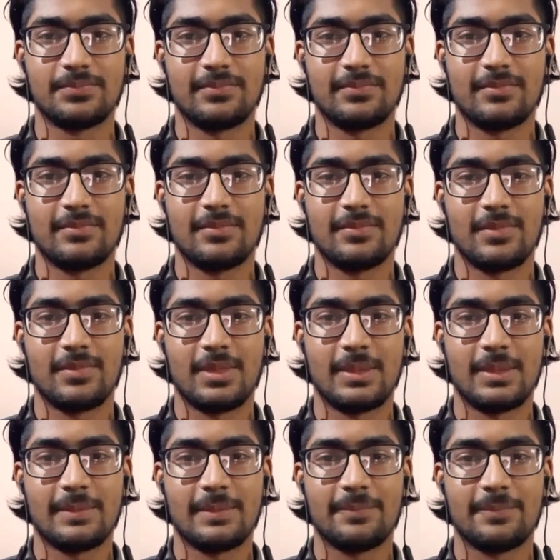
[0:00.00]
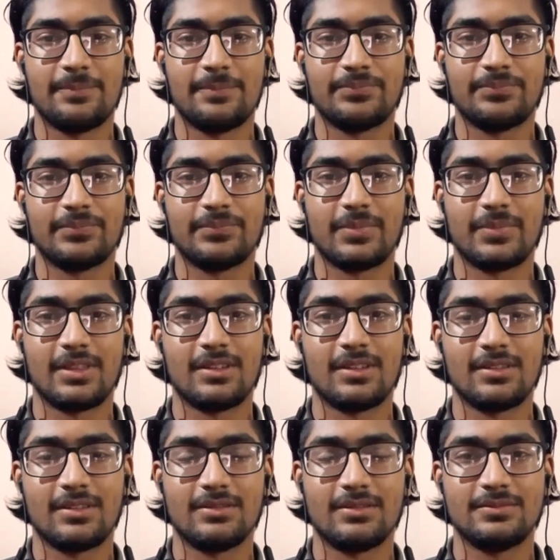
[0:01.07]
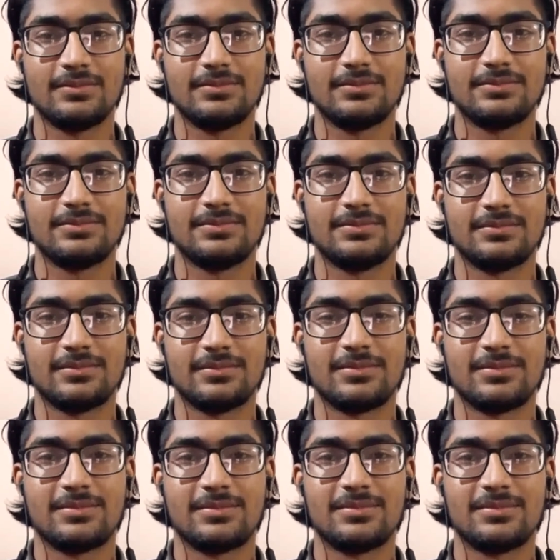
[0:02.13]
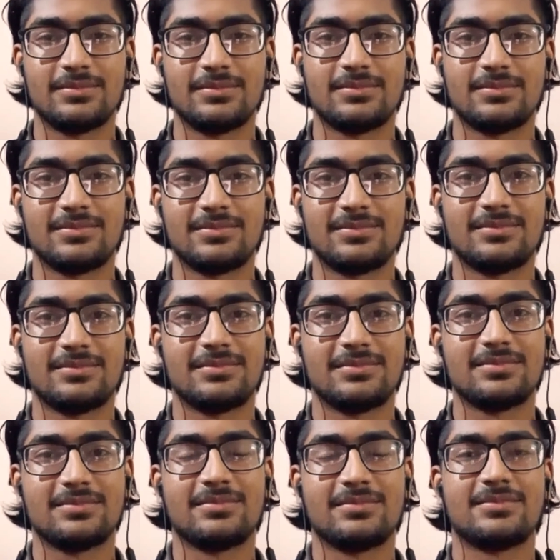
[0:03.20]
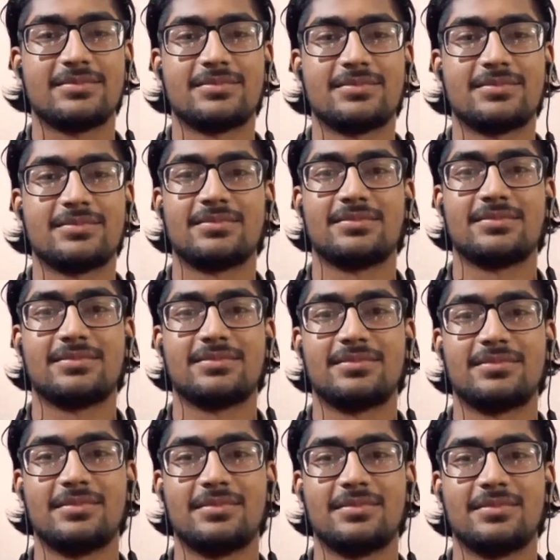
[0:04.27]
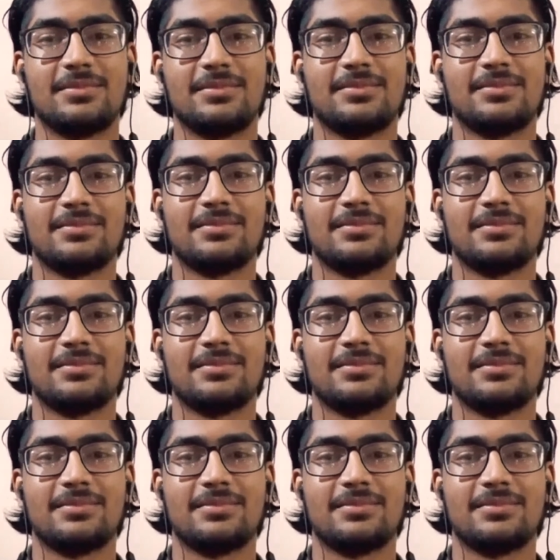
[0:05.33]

(not speaking)